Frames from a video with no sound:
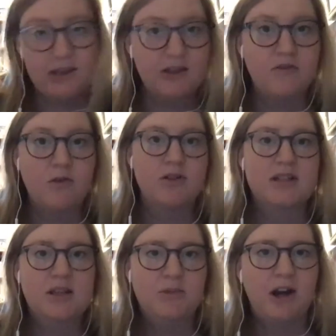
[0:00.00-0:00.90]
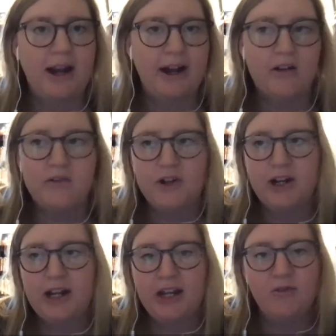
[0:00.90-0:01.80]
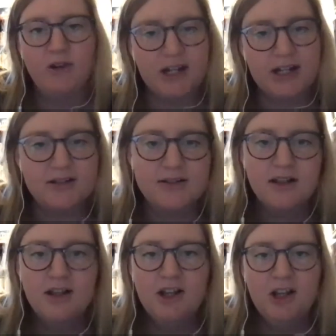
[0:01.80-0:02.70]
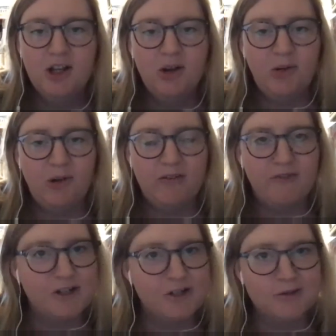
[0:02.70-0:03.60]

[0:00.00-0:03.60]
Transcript: And of course, keep your eye out for any readings or virtual